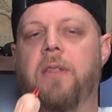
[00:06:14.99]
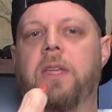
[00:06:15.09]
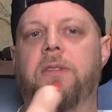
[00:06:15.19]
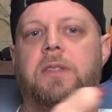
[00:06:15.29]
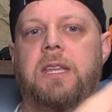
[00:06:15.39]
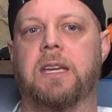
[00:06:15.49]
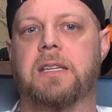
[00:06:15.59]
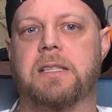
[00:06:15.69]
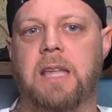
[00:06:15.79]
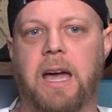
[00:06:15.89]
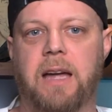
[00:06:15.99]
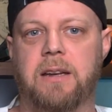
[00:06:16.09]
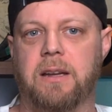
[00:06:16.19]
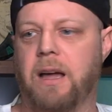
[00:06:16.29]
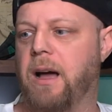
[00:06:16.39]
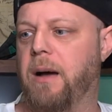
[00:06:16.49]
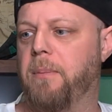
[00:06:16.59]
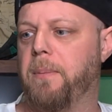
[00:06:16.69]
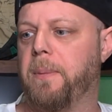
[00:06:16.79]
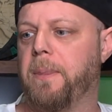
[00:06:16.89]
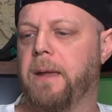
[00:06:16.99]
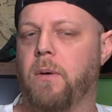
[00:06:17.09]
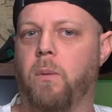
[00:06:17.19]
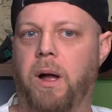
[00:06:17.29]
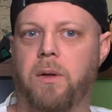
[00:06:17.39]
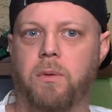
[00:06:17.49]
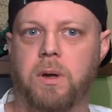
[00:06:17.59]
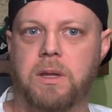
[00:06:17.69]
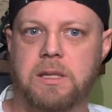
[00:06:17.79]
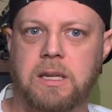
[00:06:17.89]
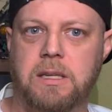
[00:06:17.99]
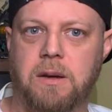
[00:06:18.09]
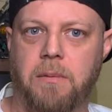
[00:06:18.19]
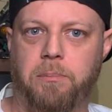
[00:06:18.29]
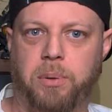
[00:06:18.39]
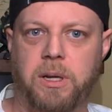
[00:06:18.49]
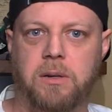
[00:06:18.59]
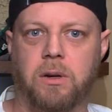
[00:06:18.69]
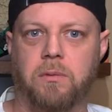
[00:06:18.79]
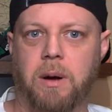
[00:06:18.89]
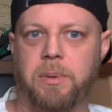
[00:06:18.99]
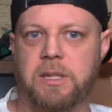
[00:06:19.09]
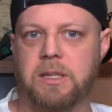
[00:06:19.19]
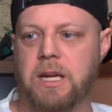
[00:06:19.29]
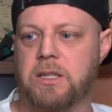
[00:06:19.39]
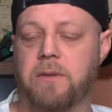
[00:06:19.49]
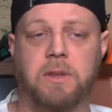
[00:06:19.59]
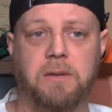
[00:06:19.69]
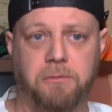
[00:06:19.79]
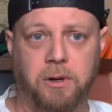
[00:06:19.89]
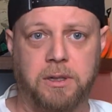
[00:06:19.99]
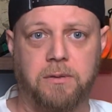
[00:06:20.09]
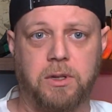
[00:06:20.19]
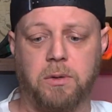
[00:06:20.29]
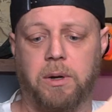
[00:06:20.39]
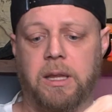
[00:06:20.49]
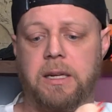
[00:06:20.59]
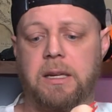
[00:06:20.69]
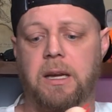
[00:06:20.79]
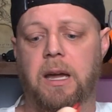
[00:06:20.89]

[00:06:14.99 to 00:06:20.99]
The other thing is that while this is a pretty good representation of the front of the toilet,